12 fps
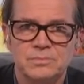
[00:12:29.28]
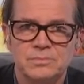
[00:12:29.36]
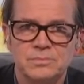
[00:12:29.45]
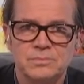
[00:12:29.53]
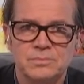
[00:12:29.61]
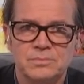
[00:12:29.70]

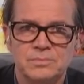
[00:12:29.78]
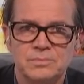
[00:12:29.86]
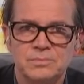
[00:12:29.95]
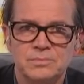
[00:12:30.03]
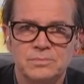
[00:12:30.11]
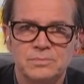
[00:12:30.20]

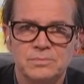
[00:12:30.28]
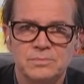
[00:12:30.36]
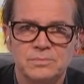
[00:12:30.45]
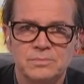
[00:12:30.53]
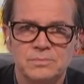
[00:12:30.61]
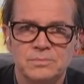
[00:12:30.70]

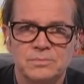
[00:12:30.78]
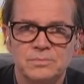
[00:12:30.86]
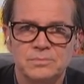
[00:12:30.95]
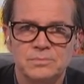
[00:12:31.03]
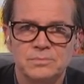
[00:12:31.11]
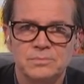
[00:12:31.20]

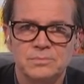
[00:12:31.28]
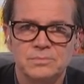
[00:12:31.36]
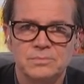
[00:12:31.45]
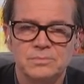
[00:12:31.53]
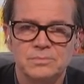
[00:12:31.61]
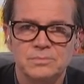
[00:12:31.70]

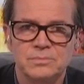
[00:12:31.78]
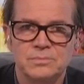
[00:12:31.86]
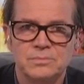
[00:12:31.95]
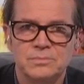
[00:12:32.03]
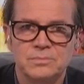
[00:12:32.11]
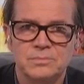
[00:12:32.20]

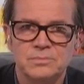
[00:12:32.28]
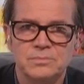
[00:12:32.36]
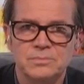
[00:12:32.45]
(silent)